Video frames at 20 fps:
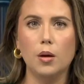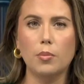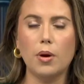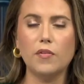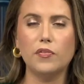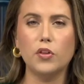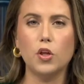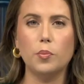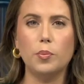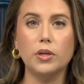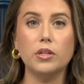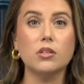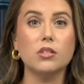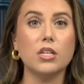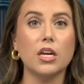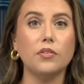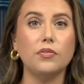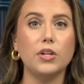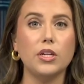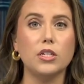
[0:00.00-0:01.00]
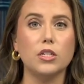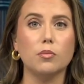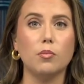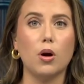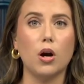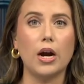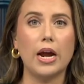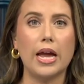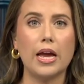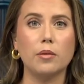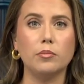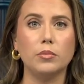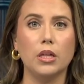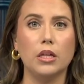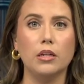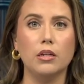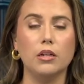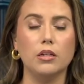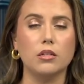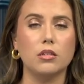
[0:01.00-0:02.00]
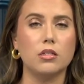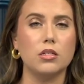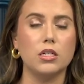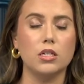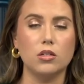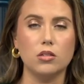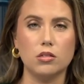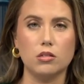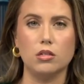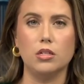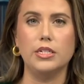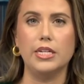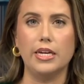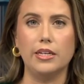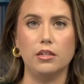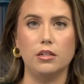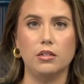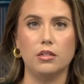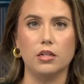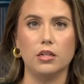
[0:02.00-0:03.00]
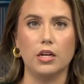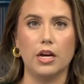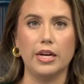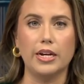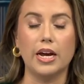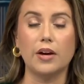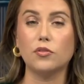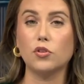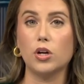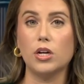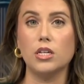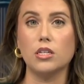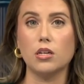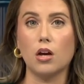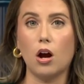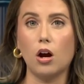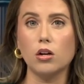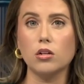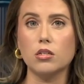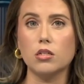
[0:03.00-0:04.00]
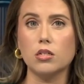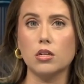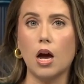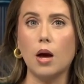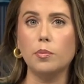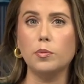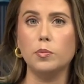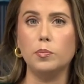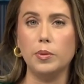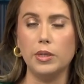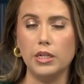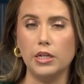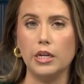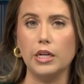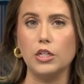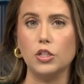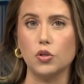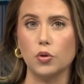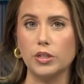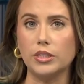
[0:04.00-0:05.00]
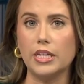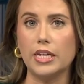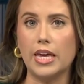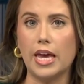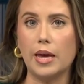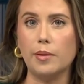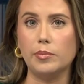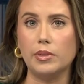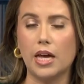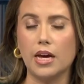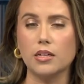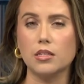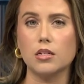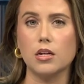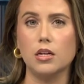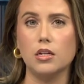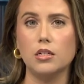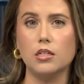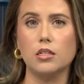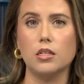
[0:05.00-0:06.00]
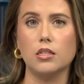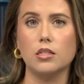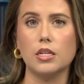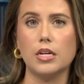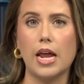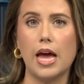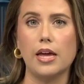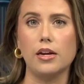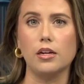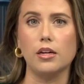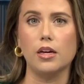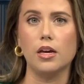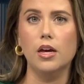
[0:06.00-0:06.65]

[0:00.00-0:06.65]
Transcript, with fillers: Buffalo Bills safety Damar Hamlin is still sedated tonight after his heart stopped beating during the game last night in Cincinnati.